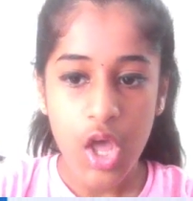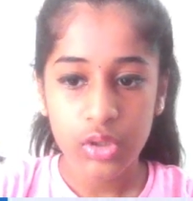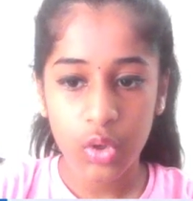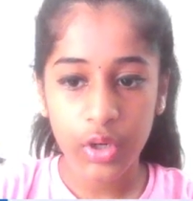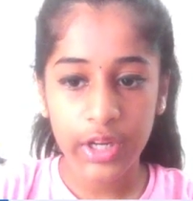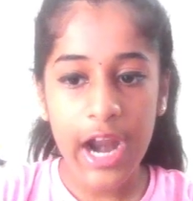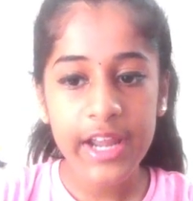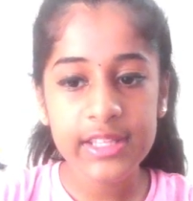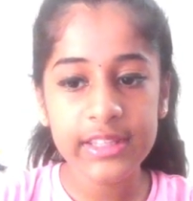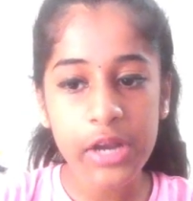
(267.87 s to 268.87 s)
So
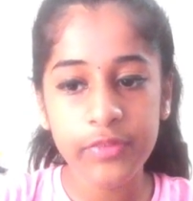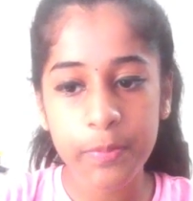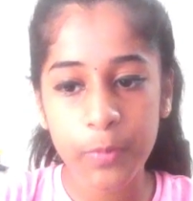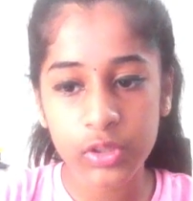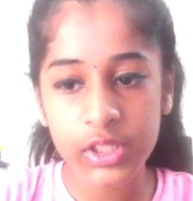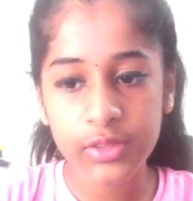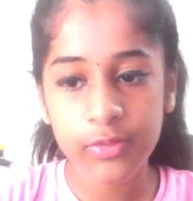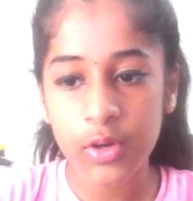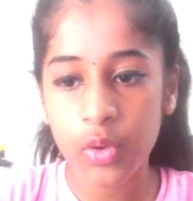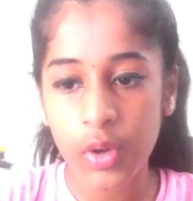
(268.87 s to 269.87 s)
regarding that, we put this
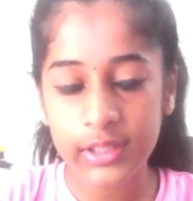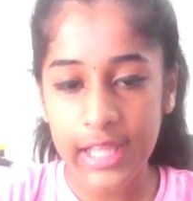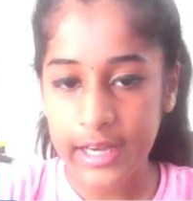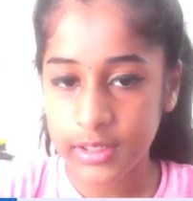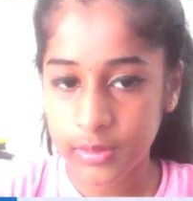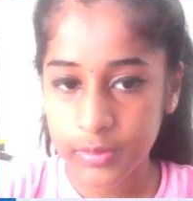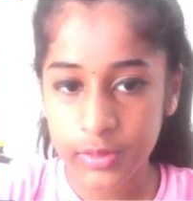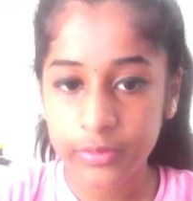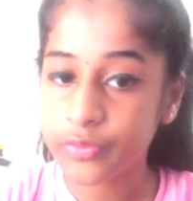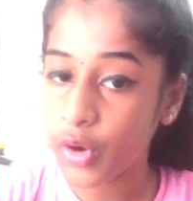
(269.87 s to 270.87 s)
for knowing that
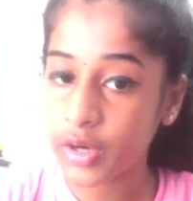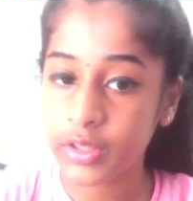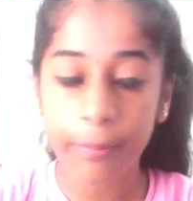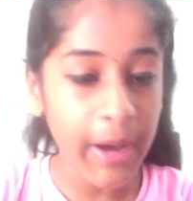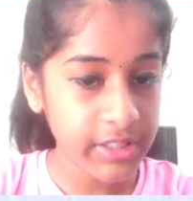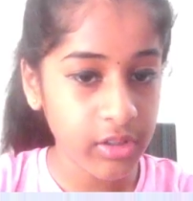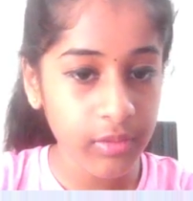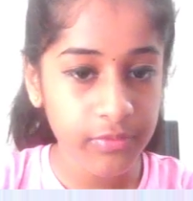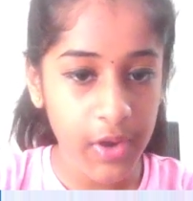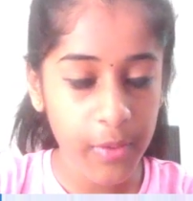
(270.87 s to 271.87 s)
for
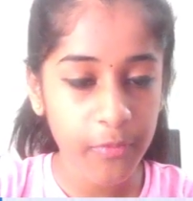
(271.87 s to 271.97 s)
Python